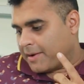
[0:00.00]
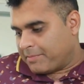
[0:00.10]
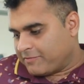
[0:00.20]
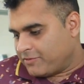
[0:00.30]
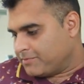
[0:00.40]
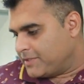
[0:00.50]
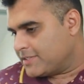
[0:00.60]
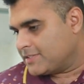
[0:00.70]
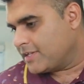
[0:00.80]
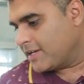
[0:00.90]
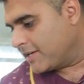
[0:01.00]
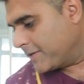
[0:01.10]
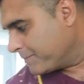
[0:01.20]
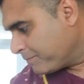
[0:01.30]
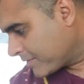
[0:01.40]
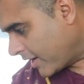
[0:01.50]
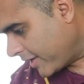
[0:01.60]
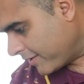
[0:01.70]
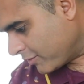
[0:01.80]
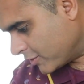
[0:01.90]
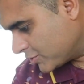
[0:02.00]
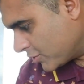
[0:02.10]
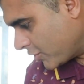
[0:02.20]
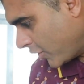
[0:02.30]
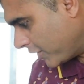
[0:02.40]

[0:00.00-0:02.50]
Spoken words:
Apart from this, I have also